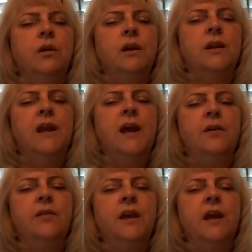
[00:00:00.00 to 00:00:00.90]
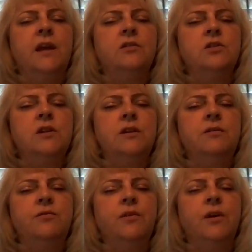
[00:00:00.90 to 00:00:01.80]
And now the energy
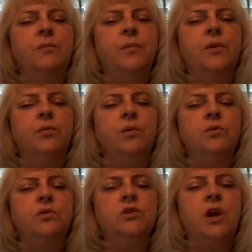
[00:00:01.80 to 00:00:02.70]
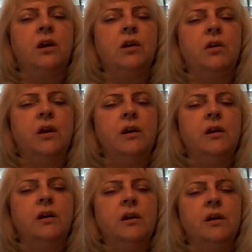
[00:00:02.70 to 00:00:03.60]
from the root chakra,
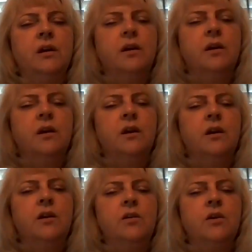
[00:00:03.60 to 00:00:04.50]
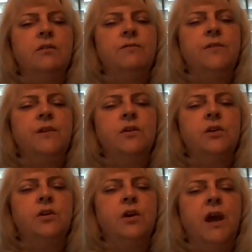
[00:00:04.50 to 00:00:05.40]
you can feel
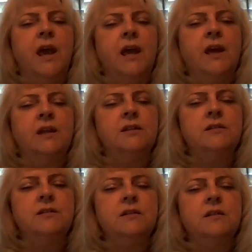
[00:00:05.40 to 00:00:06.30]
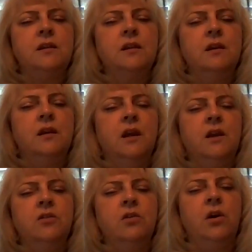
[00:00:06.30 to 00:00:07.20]
your hands
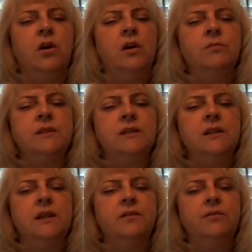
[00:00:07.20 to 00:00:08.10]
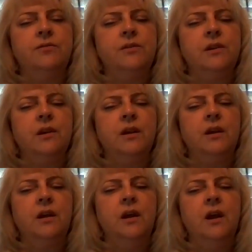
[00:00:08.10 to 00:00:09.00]
and your arms lift
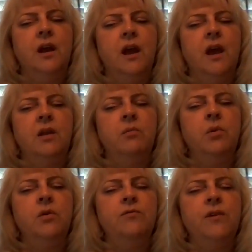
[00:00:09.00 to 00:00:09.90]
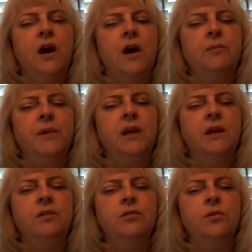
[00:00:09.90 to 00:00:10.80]
and move up
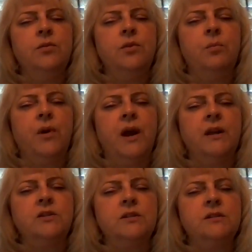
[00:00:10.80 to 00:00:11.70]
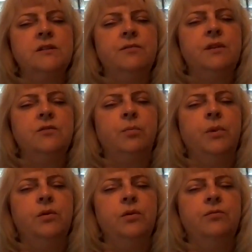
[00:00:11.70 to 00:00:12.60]
in through the branches of this
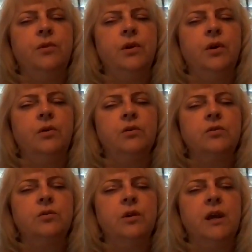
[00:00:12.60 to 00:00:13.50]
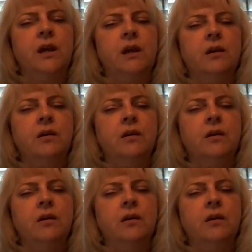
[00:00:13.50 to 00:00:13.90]
beautiful oak tree.